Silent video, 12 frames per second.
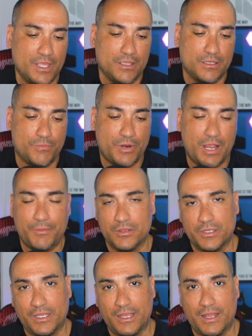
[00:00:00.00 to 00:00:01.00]
you're probably
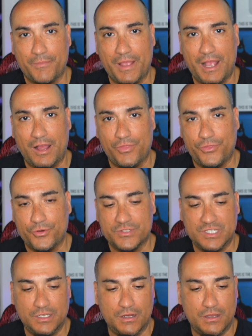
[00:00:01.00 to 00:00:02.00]
looking at about
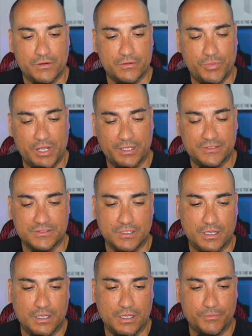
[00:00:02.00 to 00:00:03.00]

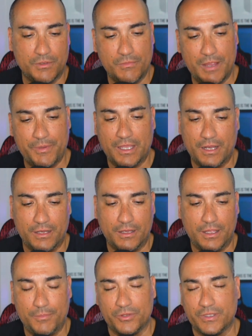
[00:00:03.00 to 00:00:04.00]
$1,300. You might be
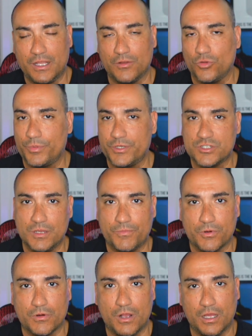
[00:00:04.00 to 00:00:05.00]
able to get a little bit
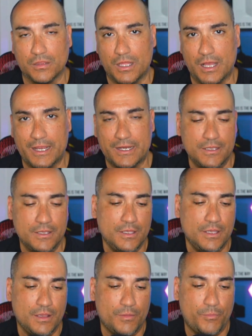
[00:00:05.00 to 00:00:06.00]
cheaper online,
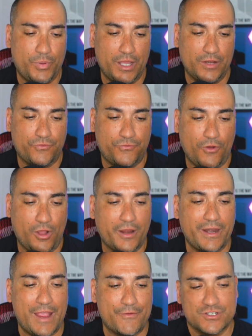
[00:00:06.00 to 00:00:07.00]
but on
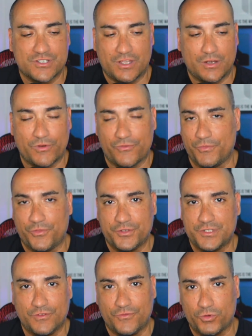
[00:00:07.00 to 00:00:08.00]
average, it's anywhere from $1,300
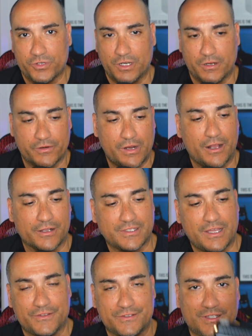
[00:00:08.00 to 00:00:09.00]
to $1,400.
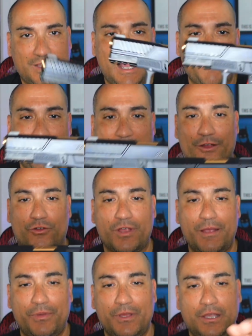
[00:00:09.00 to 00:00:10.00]
Now, this is a compact
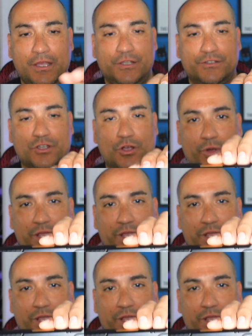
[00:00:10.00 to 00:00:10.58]
grip, so it